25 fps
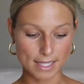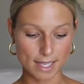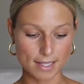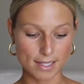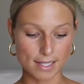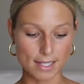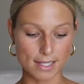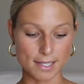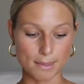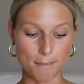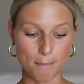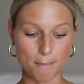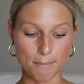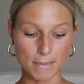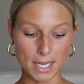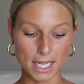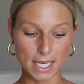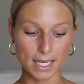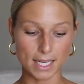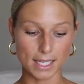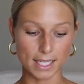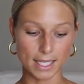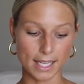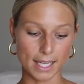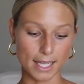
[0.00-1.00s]
This is
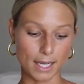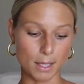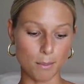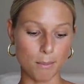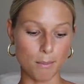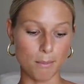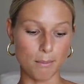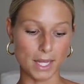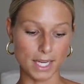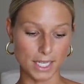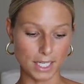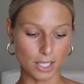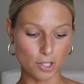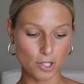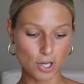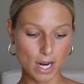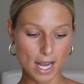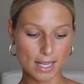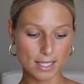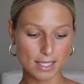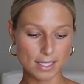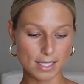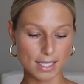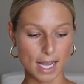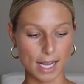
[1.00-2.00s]
Meet Again midi
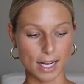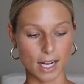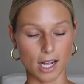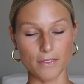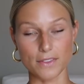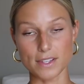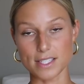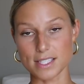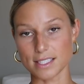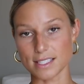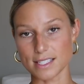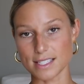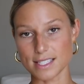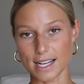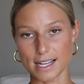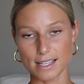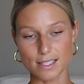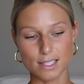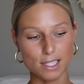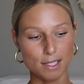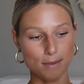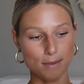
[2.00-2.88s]
dress. I got this in a size